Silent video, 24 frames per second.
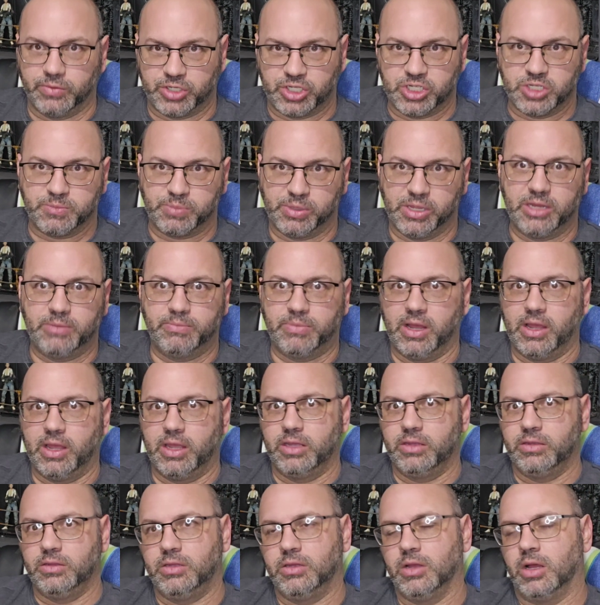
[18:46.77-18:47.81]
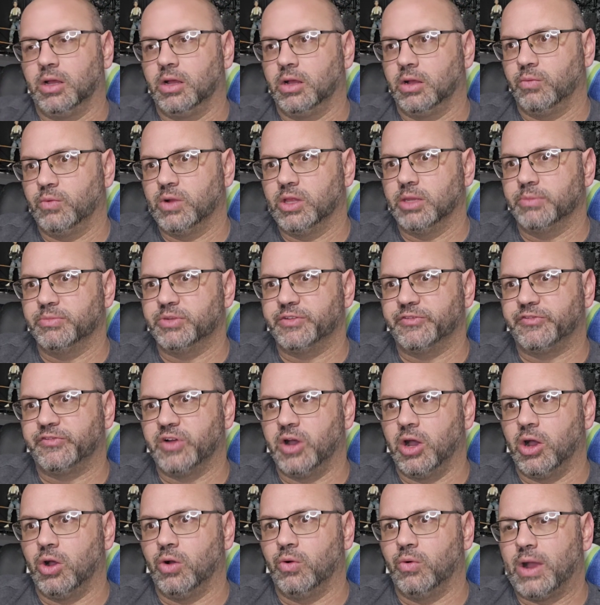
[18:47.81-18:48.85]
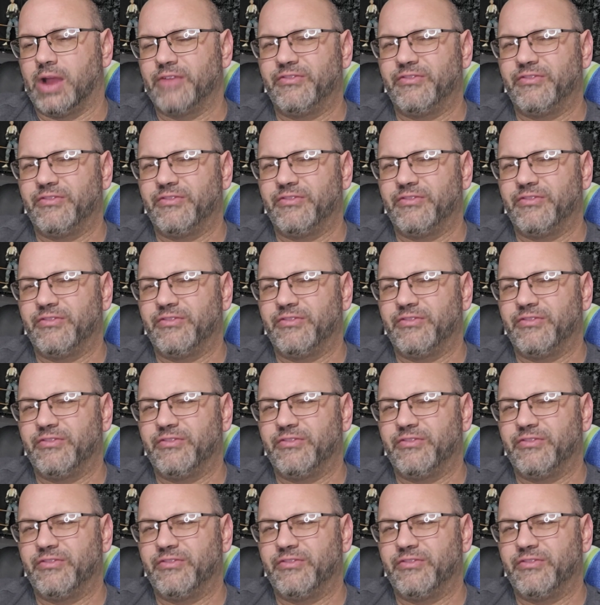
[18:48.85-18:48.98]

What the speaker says: which is played by Willem Dafoe.